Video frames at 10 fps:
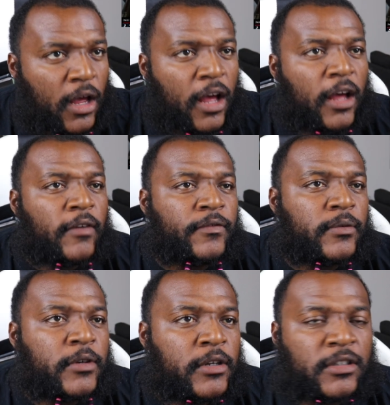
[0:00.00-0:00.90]
Uh, for
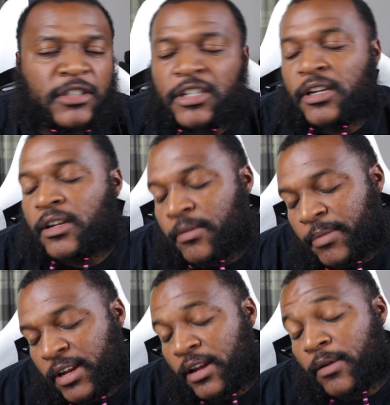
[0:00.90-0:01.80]
real shit,
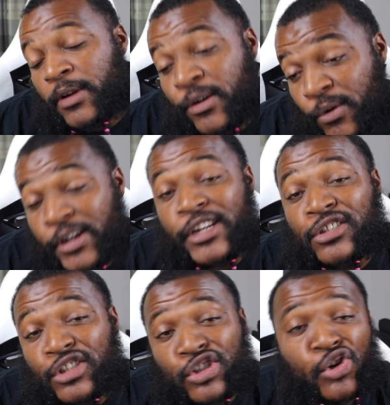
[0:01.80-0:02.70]
man. What we
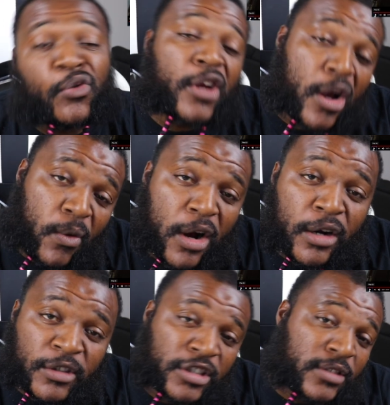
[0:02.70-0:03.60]
used to do when our
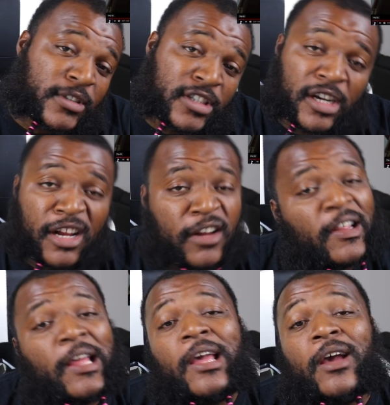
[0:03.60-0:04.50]
water shit was cut off
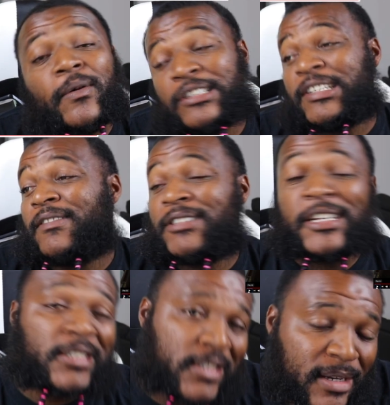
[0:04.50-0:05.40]
we used to have to
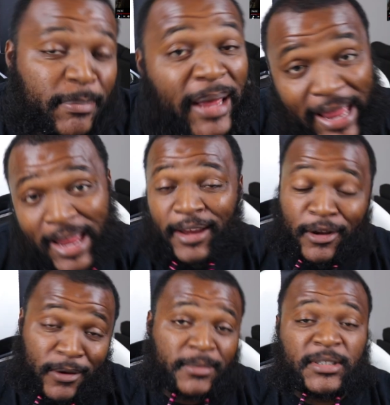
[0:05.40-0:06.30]
take shit in a bag, you
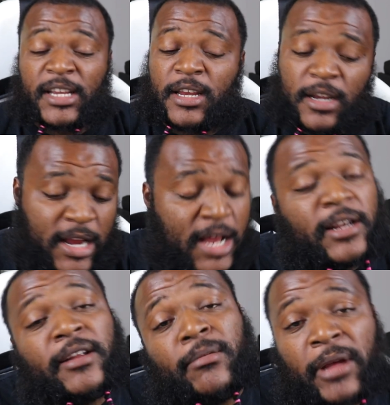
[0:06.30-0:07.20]
know what I'm saying? The
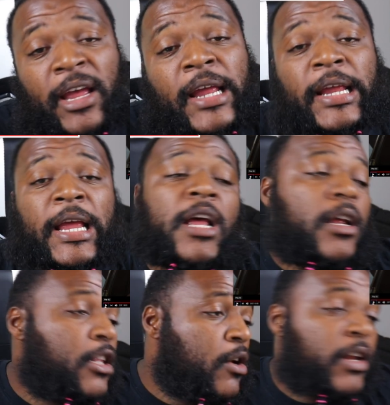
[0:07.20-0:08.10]
goddamn bag.
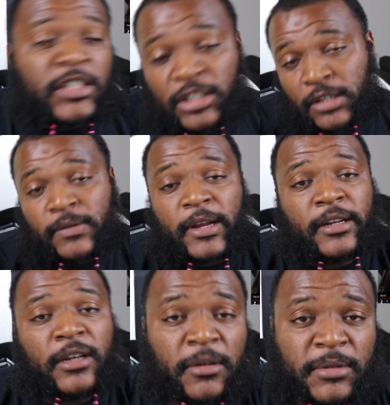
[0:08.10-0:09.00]
Throw that shit away,
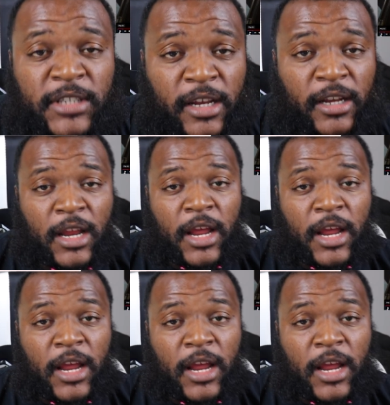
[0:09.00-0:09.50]
you know what I'm saying?